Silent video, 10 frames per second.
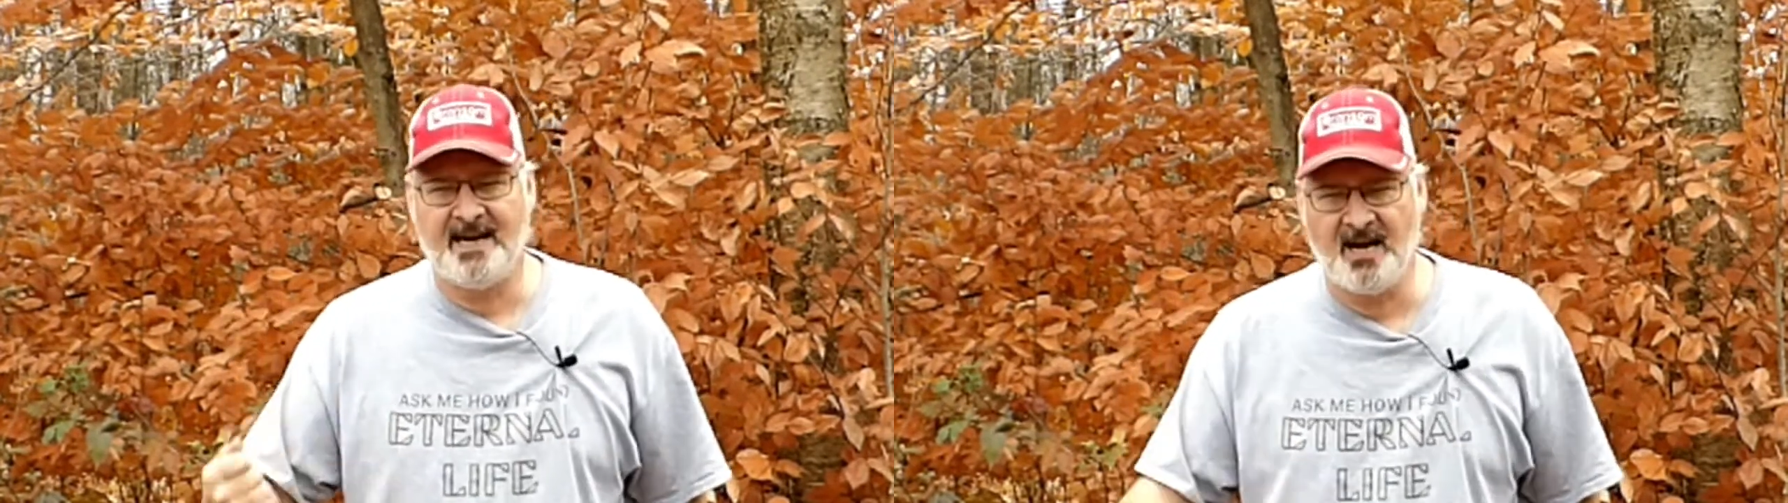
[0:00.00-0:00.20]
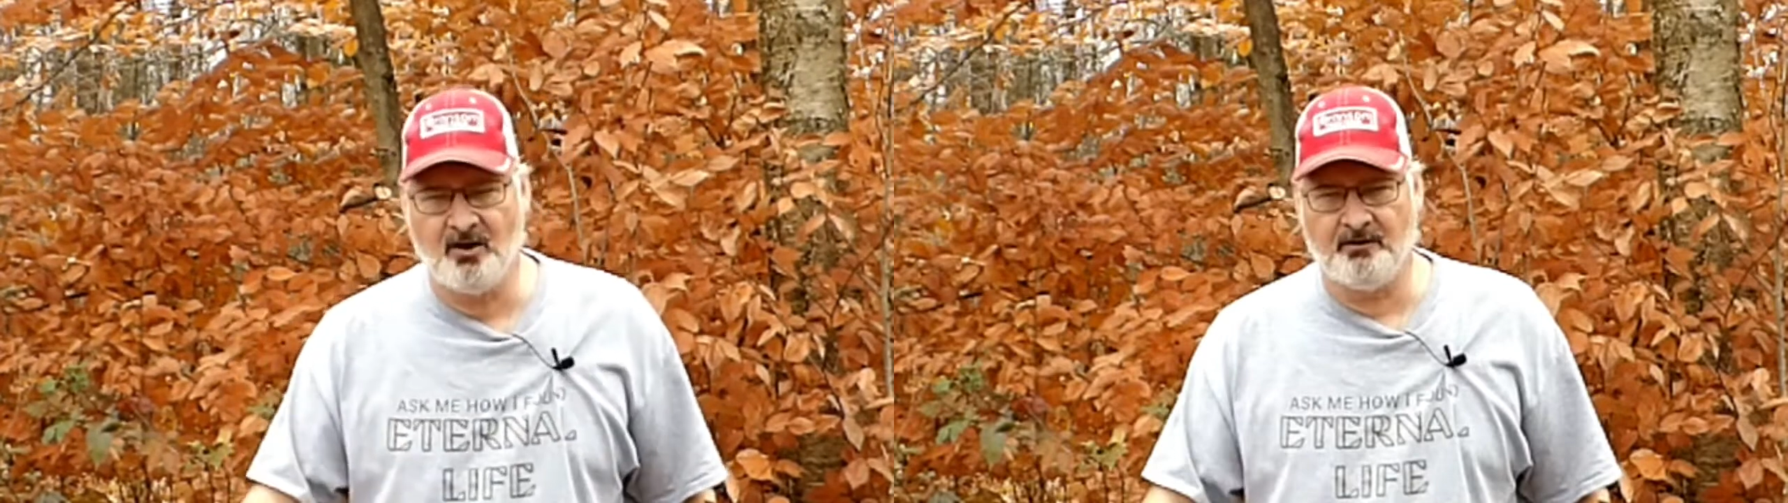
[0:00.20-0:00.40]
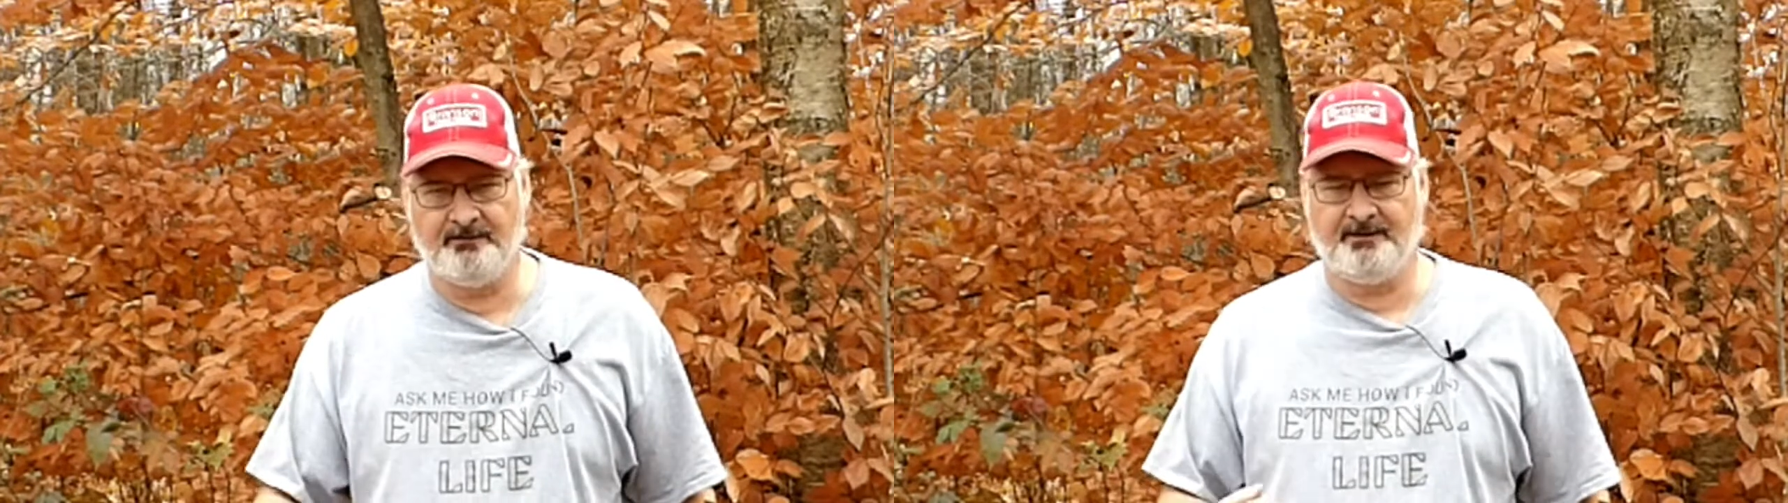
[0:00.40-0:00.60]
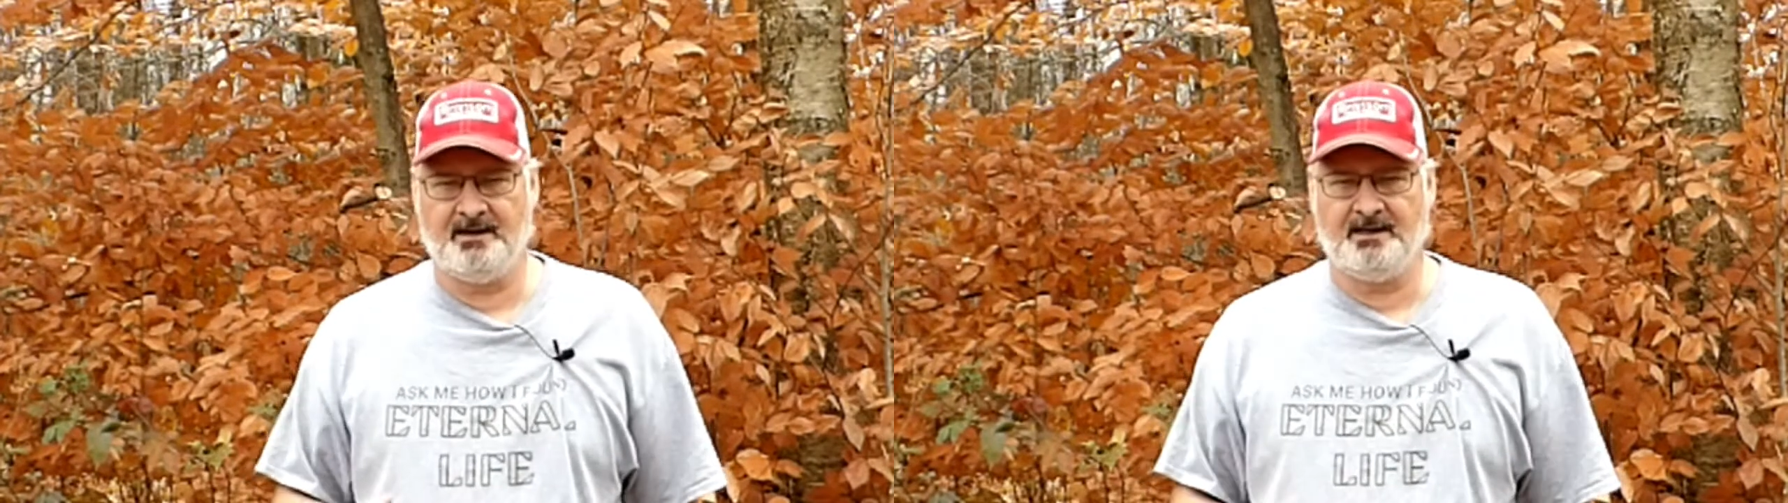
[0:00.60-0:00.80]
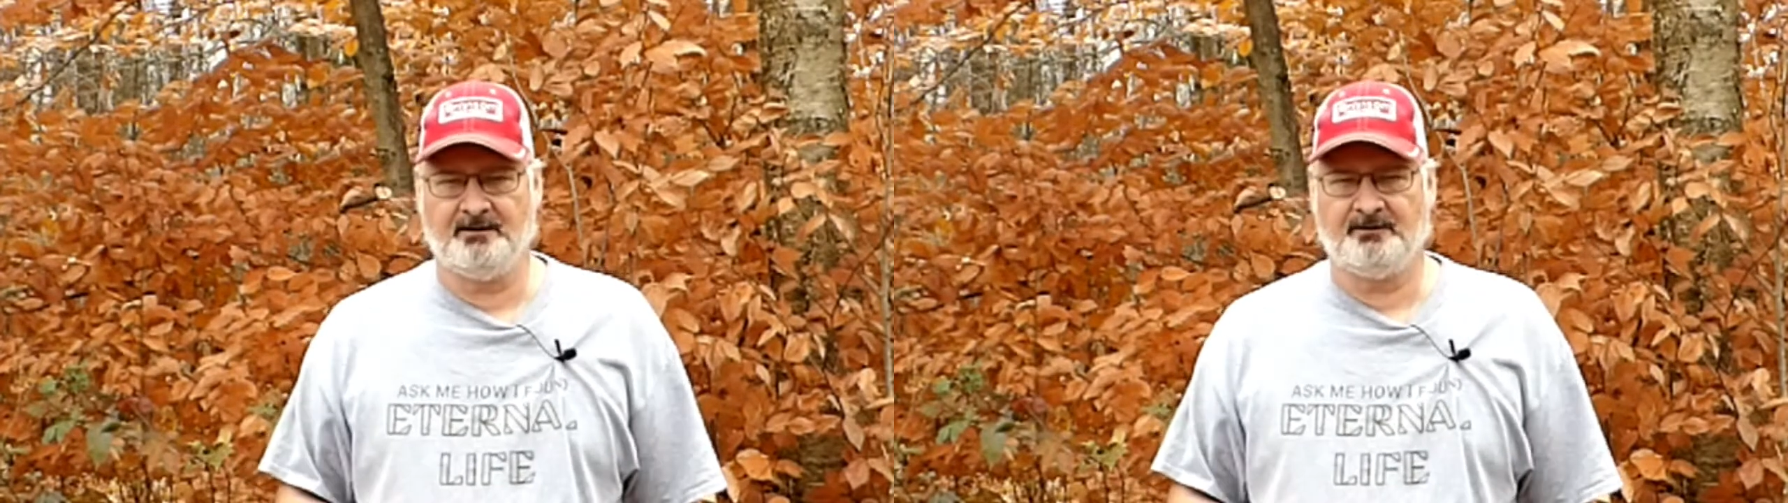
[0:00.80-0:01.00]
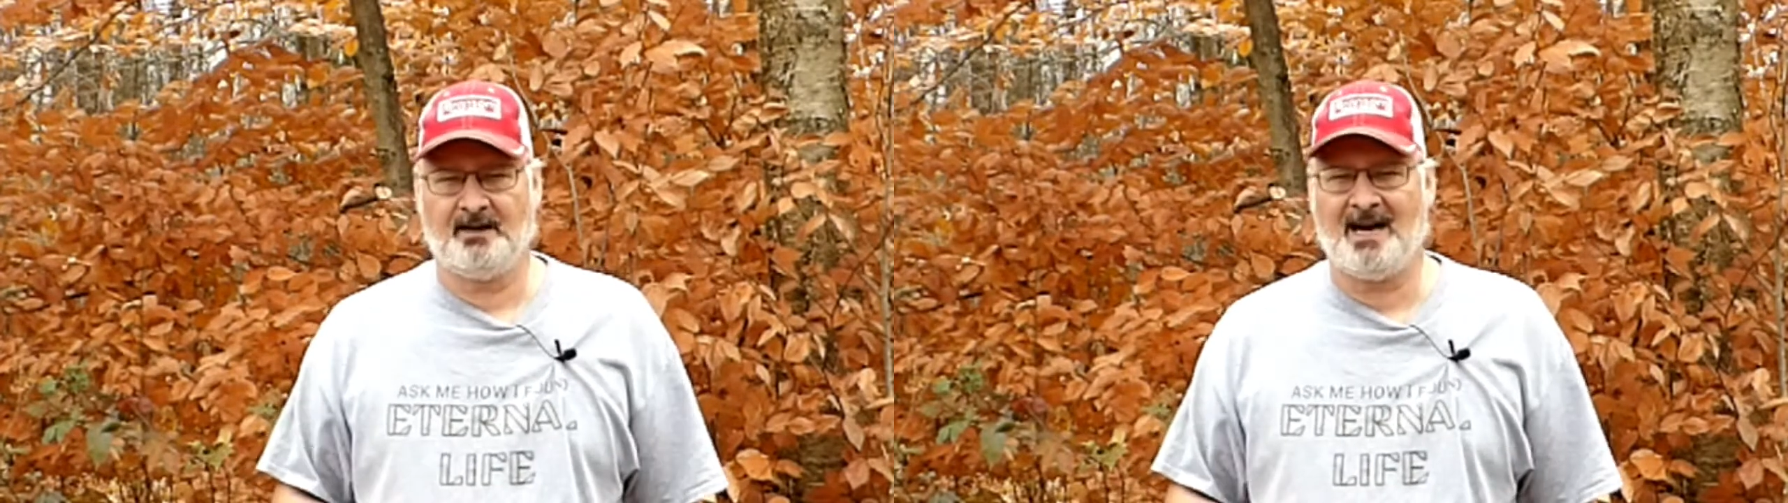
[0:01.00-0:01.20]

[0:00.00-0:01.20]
care of them.